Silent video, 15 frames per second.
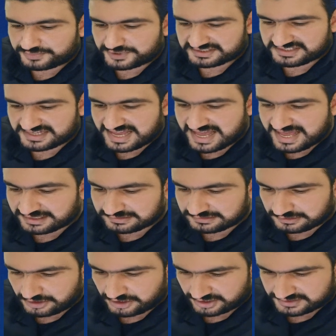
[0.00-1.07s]
But at
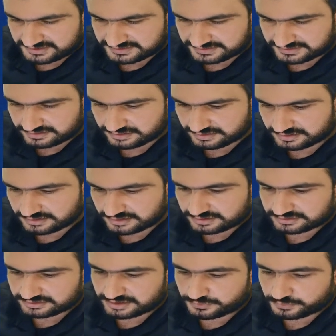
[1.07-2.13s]
last,
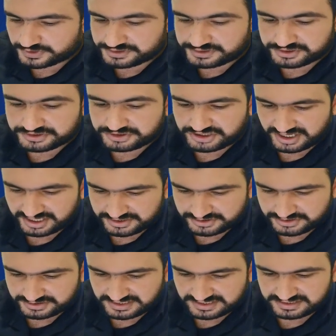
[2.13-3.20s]
the weather
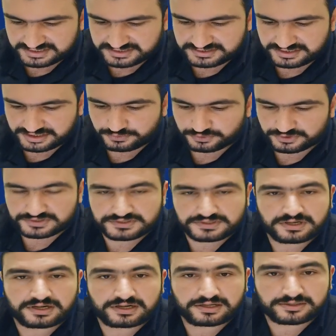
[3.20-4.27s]
changed and the sea was
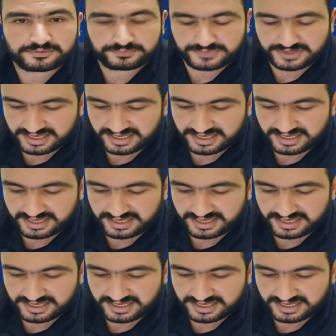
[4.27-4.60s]
calm